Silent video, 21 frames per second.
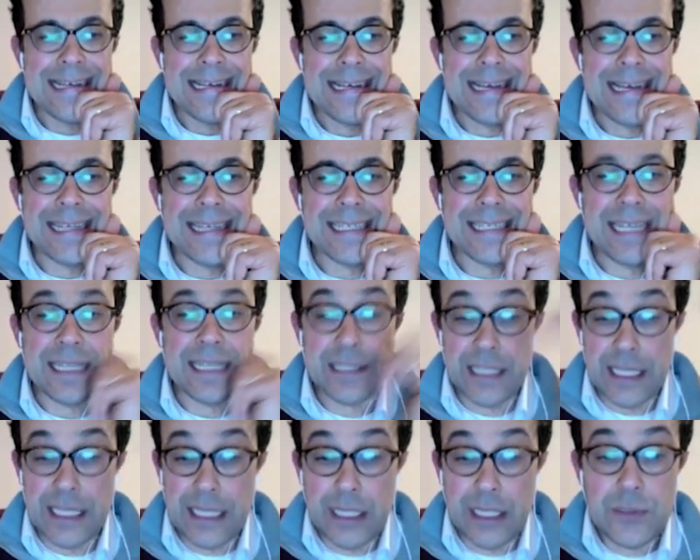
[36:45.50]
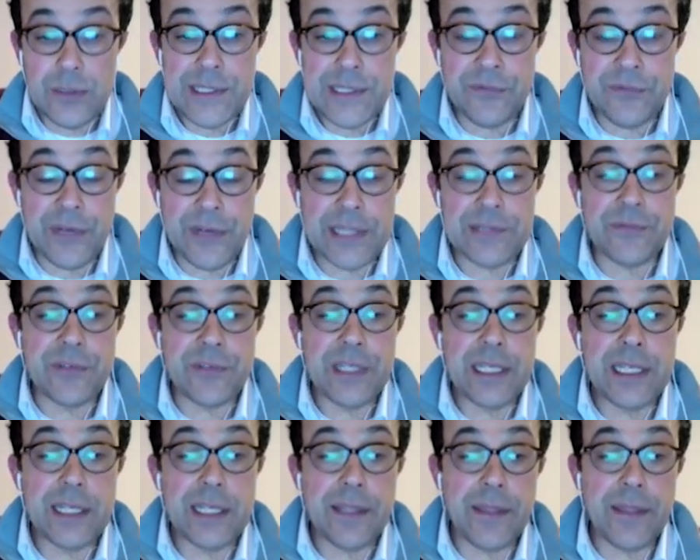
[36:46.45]
And it illustrates
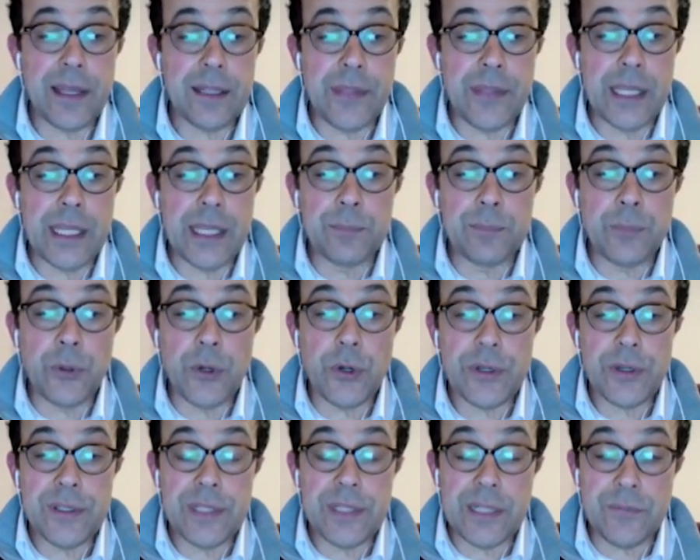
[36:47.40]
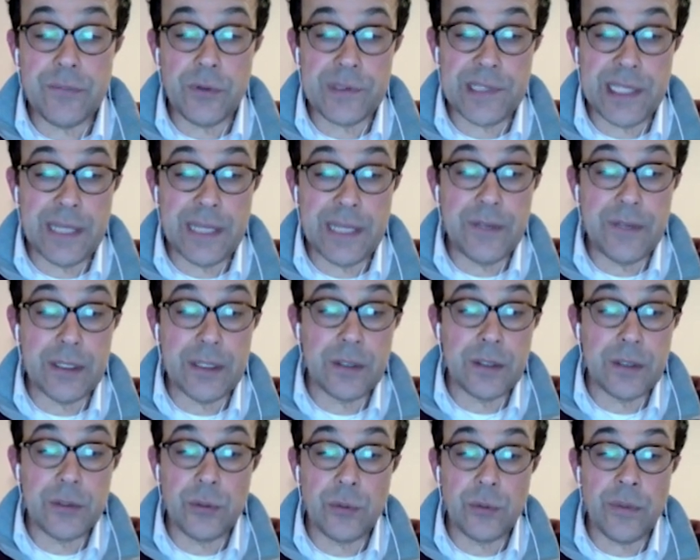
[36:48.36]
really the importance was
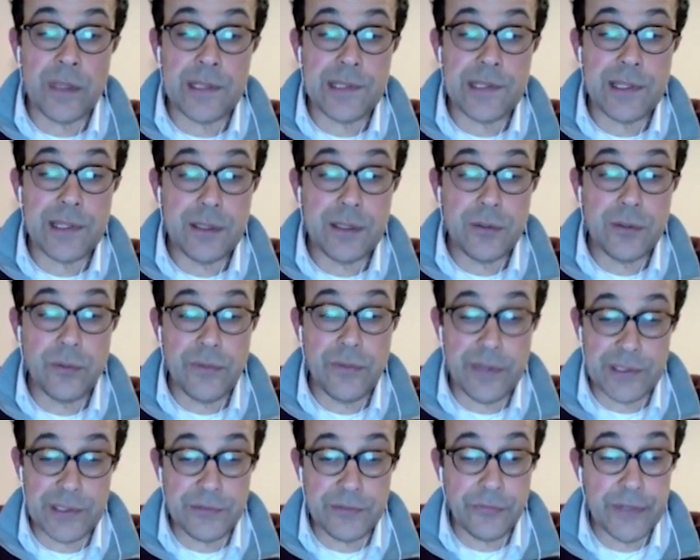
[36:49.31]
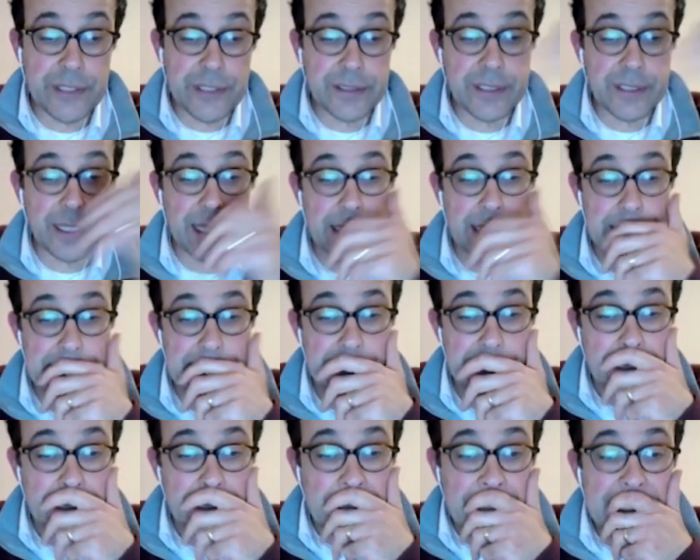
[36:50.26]
given to this treatise.
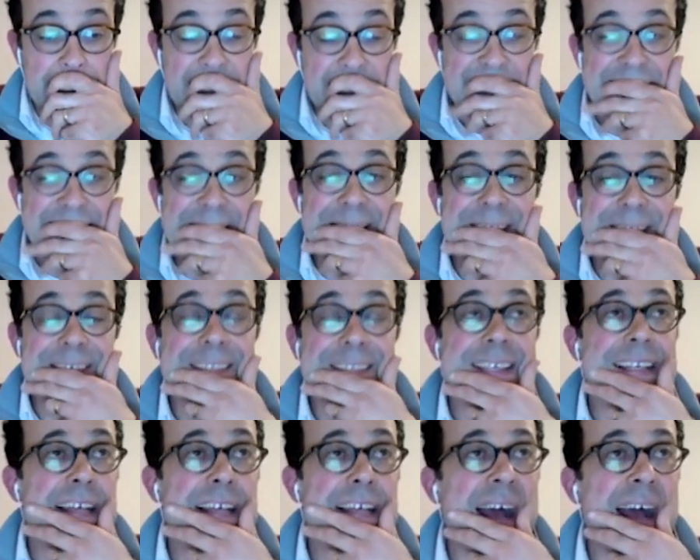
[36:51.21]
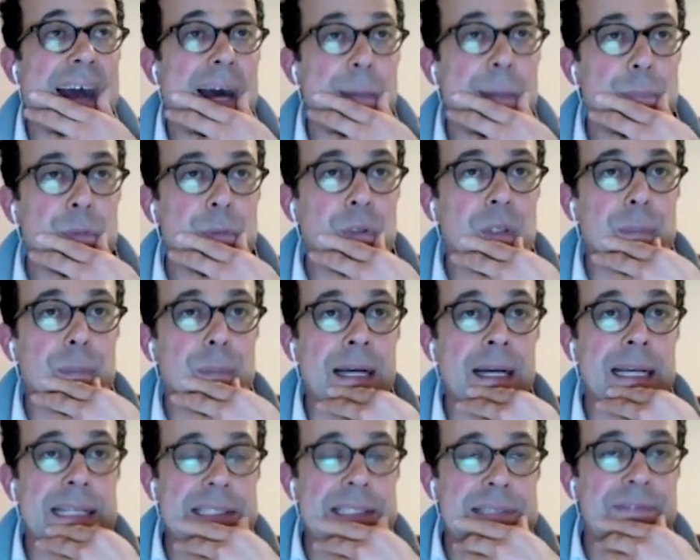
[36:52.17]
And
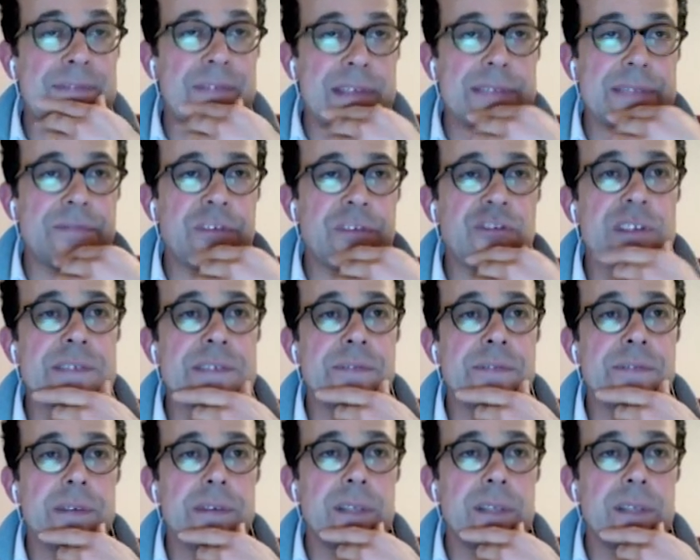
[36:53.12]
Abdu'l-Bahá, which is